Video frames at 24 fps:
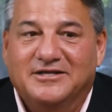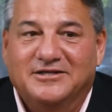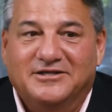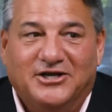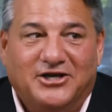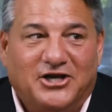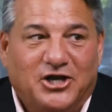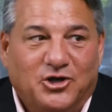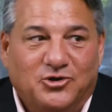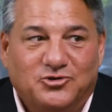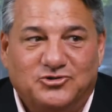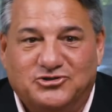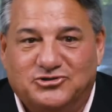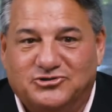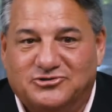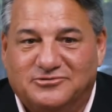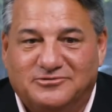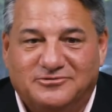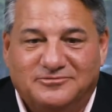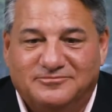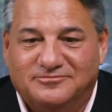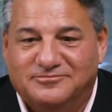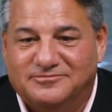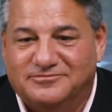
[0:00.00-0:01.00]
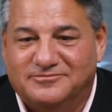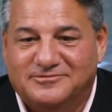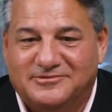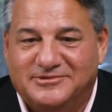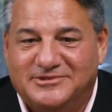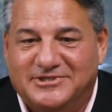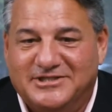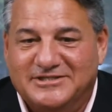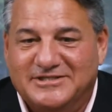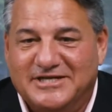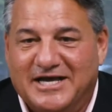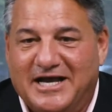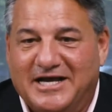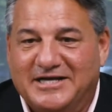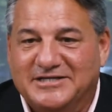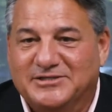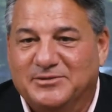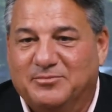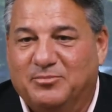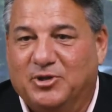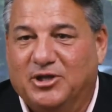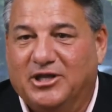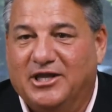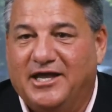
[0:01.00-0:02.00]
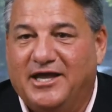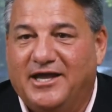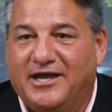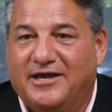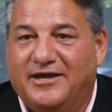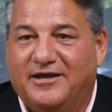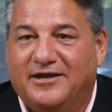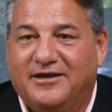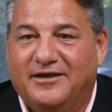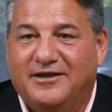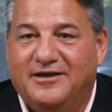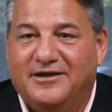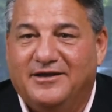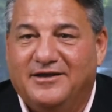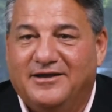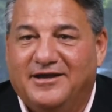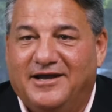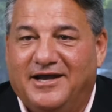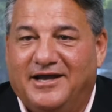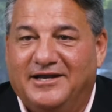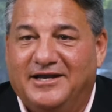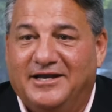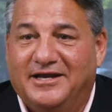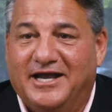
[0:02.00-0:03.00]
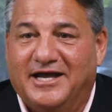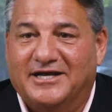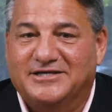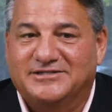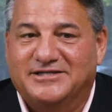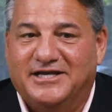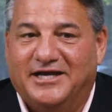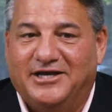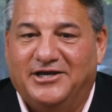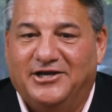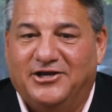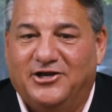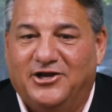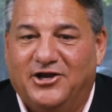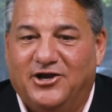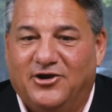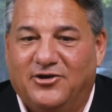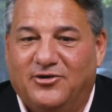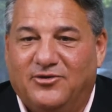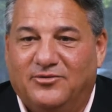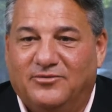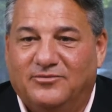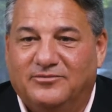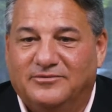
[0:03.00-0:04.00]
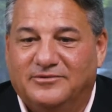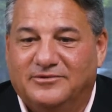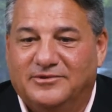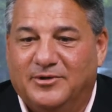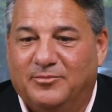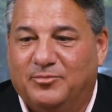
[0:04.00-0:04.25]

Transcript: The coach designs a play and the next thing you know,